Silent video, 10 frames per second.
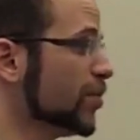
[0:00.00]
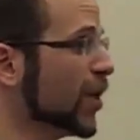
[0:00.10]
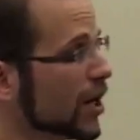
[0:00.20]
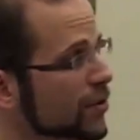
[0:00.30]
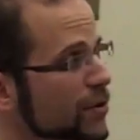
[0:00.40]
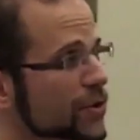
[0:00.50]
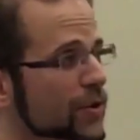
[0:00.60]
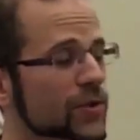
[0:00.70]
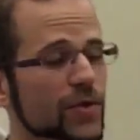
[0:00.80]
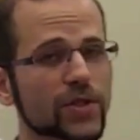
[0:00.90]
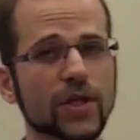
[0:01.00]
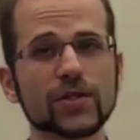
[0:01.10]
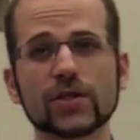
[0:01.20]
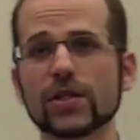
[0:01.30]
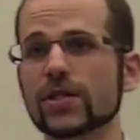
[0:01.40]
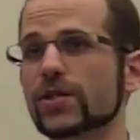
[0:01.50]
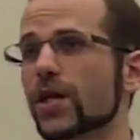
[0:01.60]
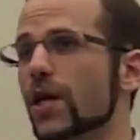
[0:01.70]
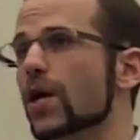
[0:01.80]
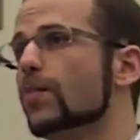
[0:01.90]
meal, bionutrients was
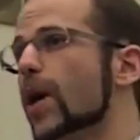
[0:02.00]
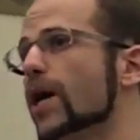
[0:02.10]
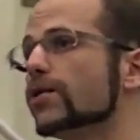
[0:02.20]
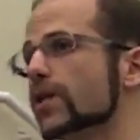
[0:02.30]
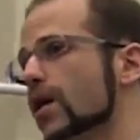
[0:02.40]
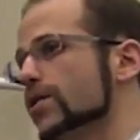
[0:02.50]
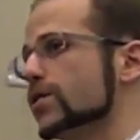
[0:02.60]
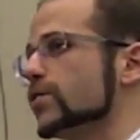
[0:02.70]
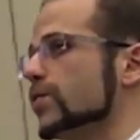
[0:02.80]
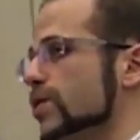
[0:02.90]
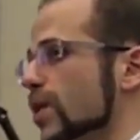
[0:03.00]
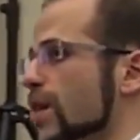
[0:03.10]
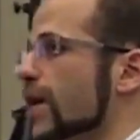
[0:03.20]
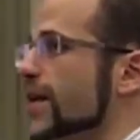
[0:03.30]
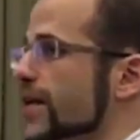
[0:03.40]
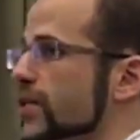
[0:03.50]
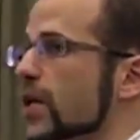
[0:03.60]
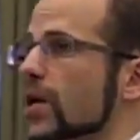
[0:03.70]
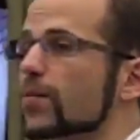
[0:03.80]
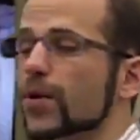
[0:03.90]
sustenance, biotoxins was
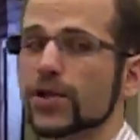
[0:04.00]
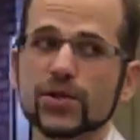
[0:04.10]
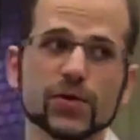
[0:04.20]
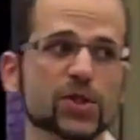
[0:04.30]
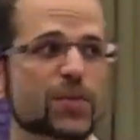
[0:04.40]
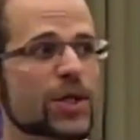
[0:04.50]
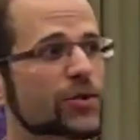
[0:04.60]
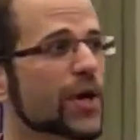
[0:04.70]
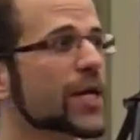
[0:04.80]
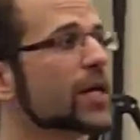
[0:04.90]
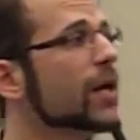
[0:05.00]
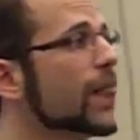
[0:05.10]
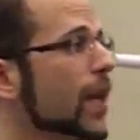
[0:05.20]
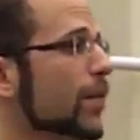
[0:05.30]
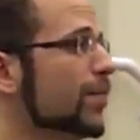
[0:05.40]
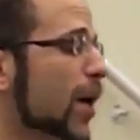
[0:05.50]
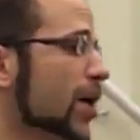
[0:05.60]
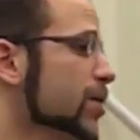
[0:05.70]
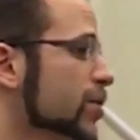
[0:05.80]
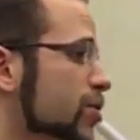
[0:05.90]
synthetics, burst was speed training,
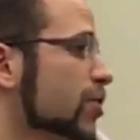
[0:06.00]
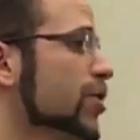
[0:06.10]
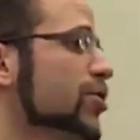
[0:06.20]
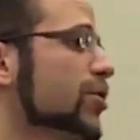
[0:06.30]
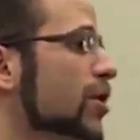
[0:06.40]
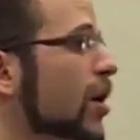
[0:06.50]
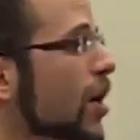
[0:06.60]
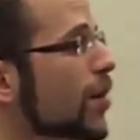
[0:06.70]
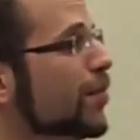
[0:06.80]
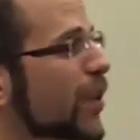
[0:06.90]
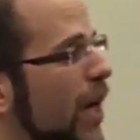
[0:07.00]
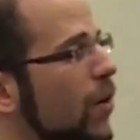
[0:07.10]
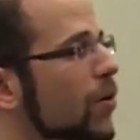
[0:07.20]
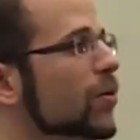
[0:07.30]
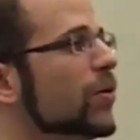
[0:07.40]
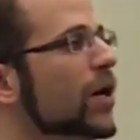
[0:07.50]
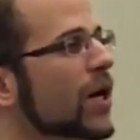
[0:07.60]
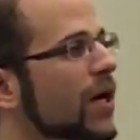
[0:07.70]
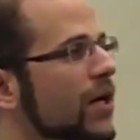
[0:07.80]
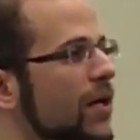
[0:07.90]
body was structure,
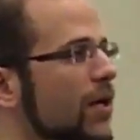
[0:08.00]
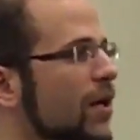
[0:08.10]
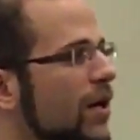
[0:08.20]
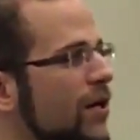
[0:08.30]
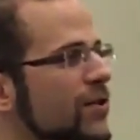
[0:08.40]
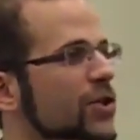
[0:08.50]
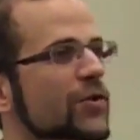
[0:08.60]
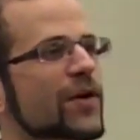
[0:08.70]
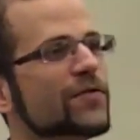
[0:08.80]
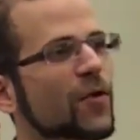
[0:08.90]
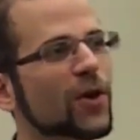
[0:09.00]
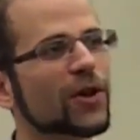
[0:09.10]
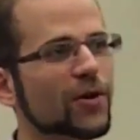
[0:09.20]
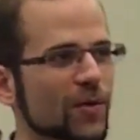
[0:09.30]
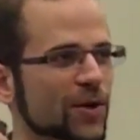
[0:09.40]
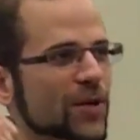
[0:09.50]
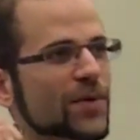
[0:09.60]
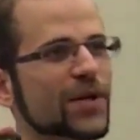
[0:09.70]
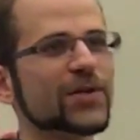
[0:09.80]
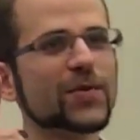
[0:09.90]
bowel, there's a great 4-letter word
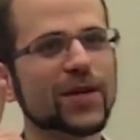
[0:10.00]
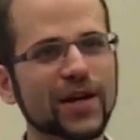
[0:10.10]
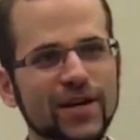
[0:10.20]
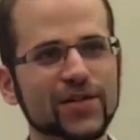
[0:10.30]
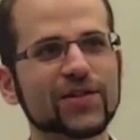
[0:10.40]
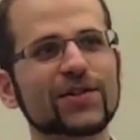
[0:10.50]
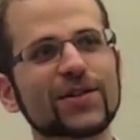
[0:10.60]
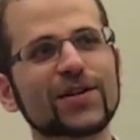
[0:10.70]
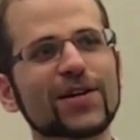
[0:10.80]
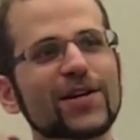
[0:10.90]
that begins with S.